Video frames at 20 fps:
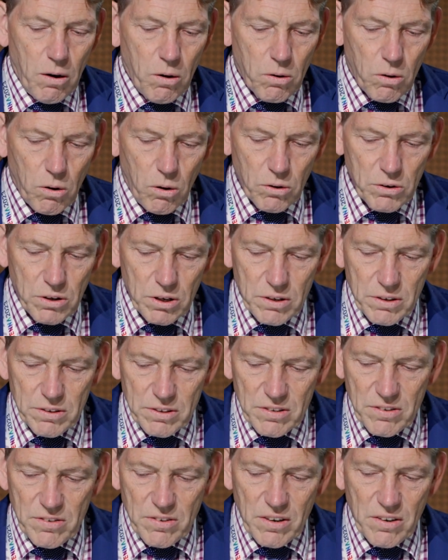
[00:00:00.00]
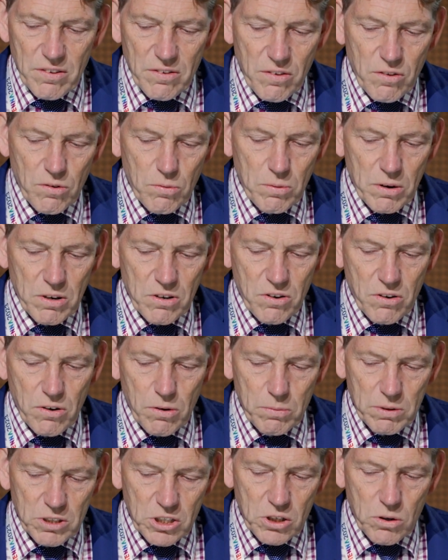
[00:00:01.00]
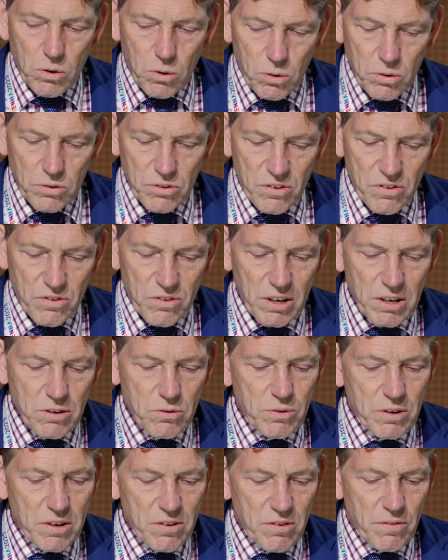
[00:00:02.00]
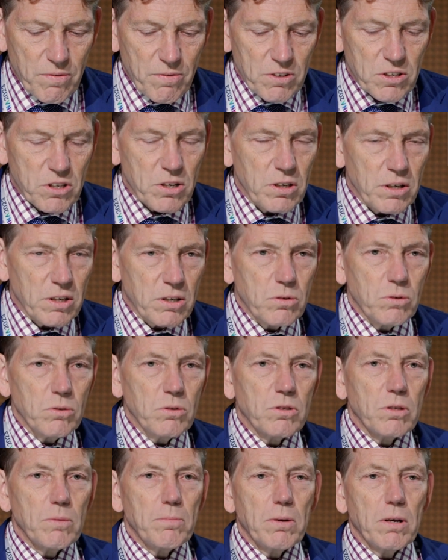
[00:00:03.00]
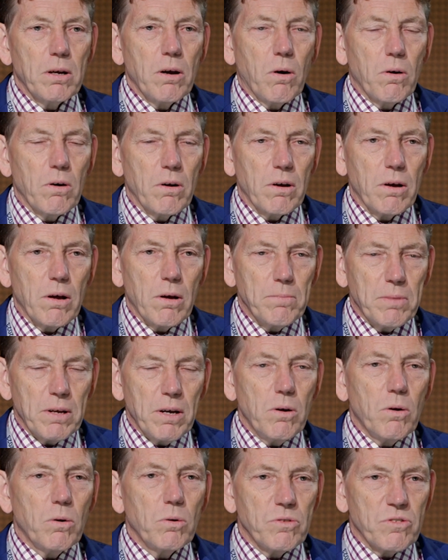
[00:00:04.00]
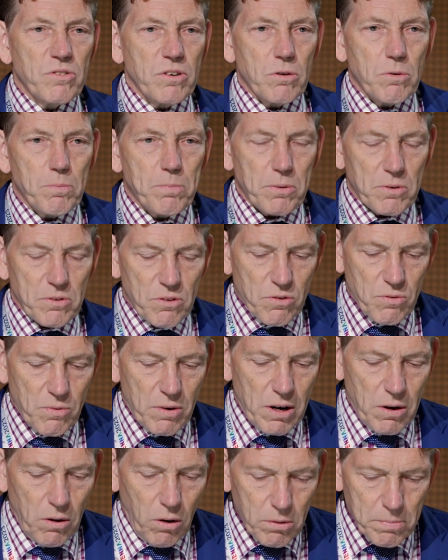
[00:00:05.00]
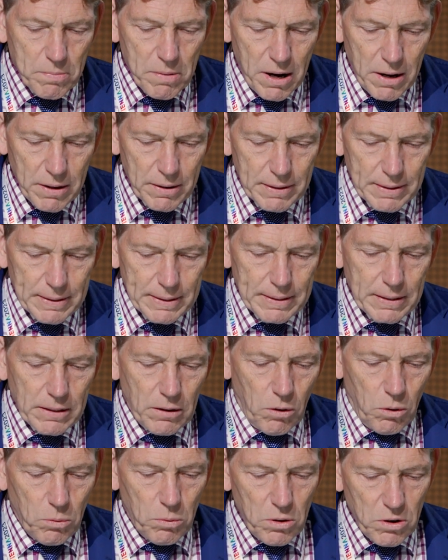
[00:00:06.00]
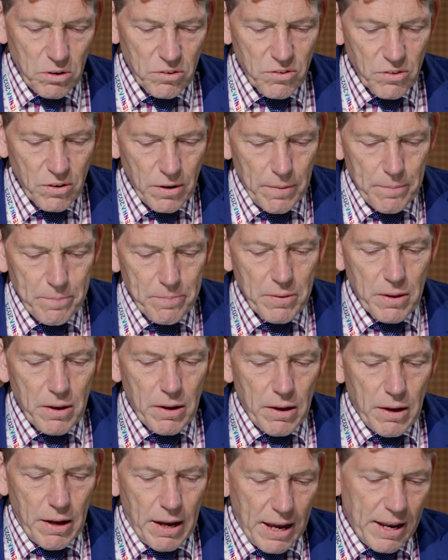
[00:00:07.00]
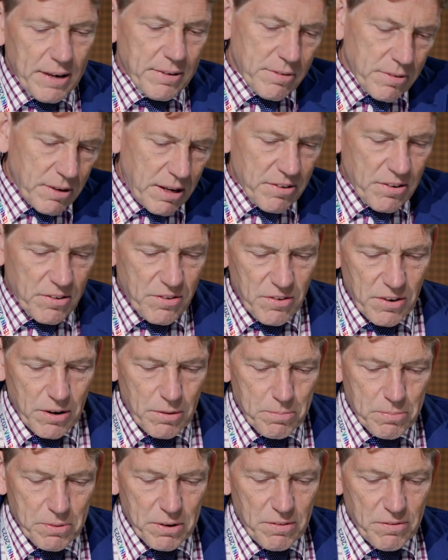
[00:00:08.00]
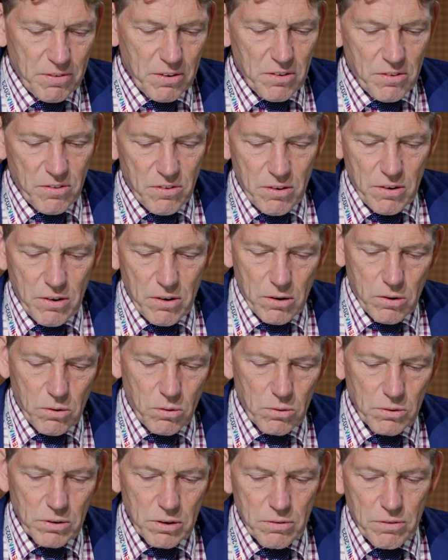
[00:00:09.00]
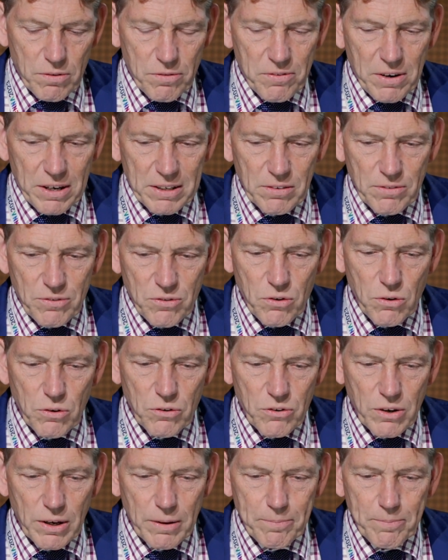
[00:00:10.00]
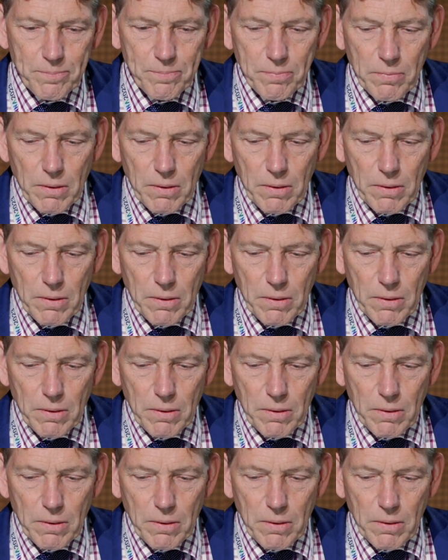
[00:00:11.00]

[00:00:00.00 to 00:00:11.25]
or ocular diseases which causes decrease in visual acuity below 0.3 logMAR or worse, and, as I said, previous corneal refractive surgery.